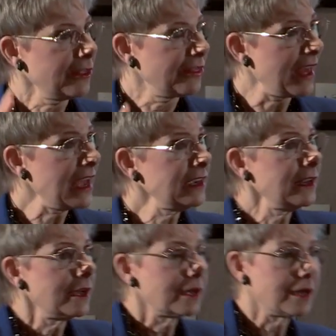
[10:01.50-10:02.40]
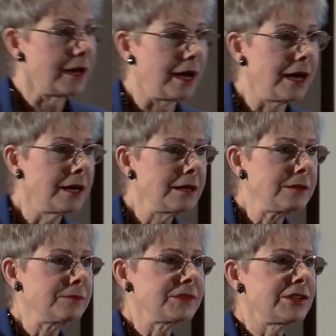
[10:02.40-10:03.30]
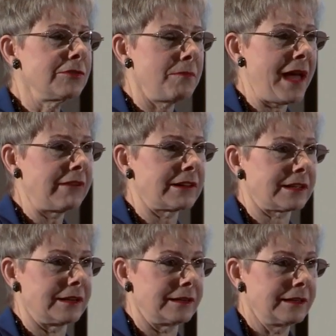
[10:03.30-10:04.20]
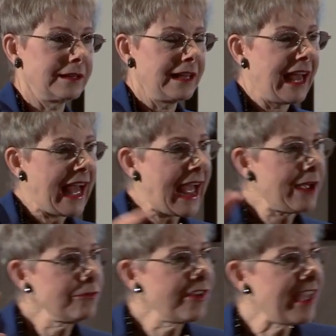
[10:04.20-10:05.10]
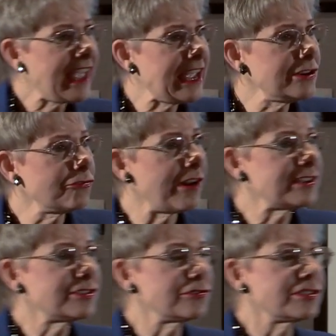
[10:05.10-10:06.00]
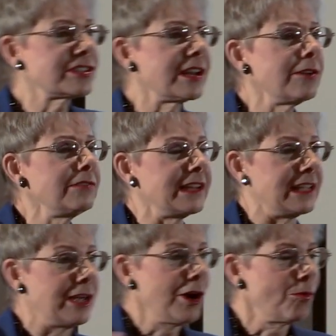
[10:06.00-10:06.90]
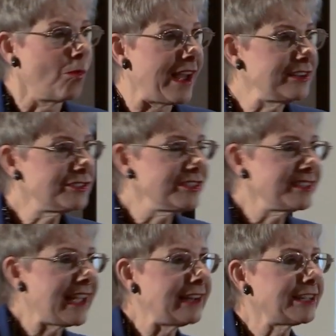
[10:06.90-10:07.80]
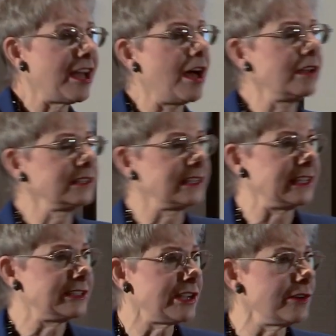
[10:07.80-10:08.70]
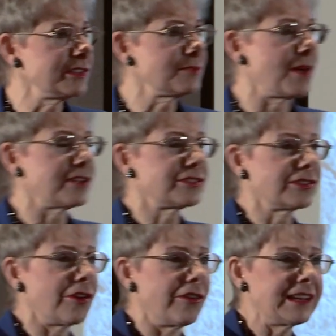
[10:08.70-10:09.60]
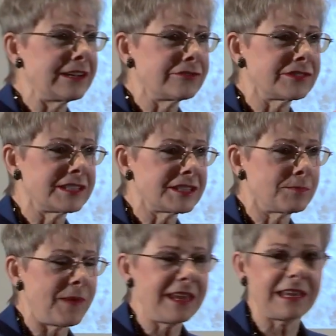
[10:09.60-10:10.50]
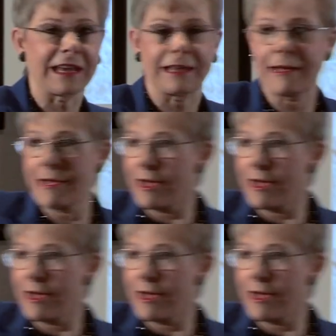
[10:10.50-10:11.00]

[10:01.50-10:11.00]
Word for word: Then come to America. How the Hairdresser Slowly went to Dale Carnegie, Toastmaster, got an interest at speaking.